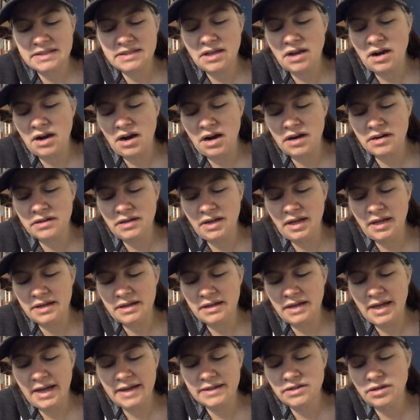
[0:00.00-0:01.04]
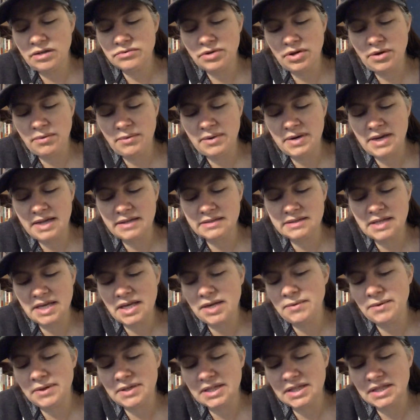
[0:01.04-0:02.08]
There are none. I don't know what else
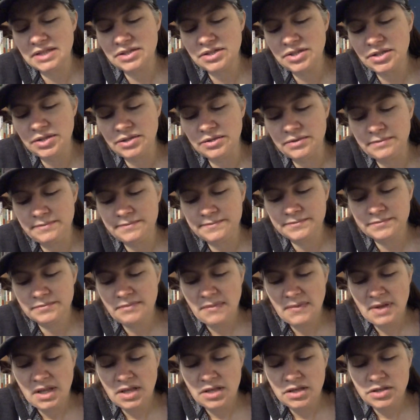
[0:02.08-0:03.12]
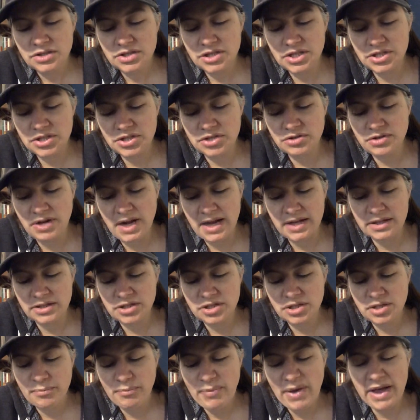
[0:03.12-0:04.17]
anyone can do. She
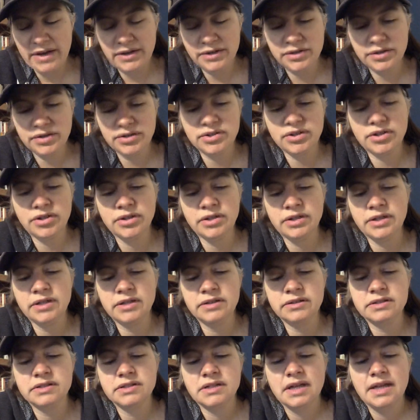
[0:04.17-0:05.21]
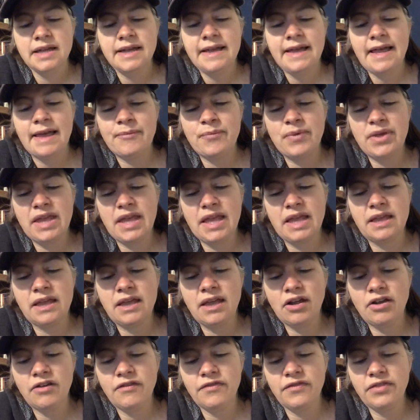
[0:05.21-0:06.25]
stretched, patted her curlers, and began
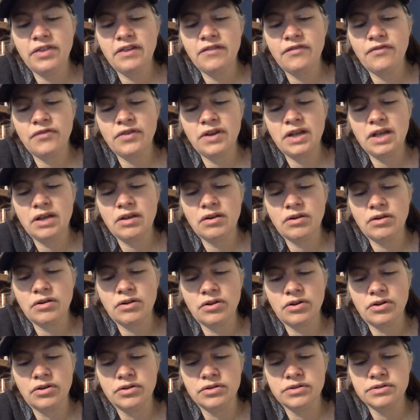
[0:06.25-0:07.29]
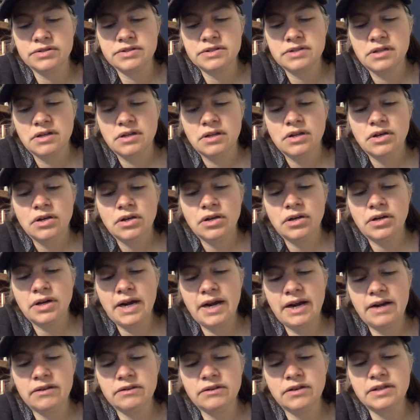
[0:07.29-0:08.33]
carefully freeing her curls. Her
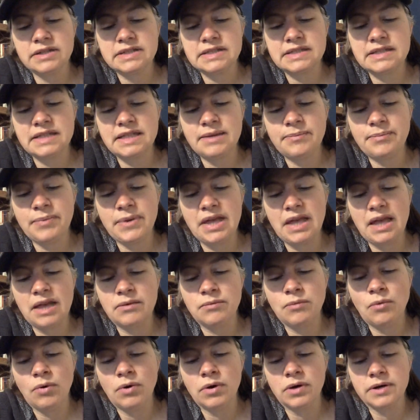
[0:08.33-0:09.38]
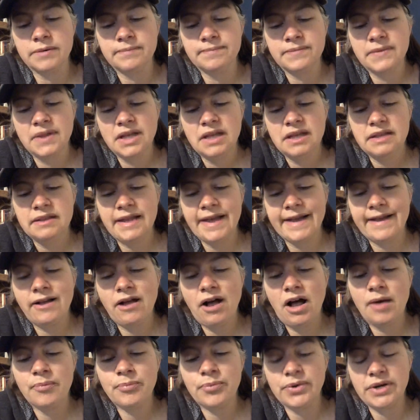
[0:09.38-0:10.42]
hair looked sleepy and warm, like
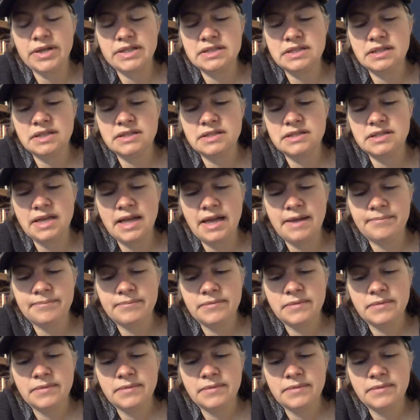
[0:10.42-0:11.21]
copper at sunset.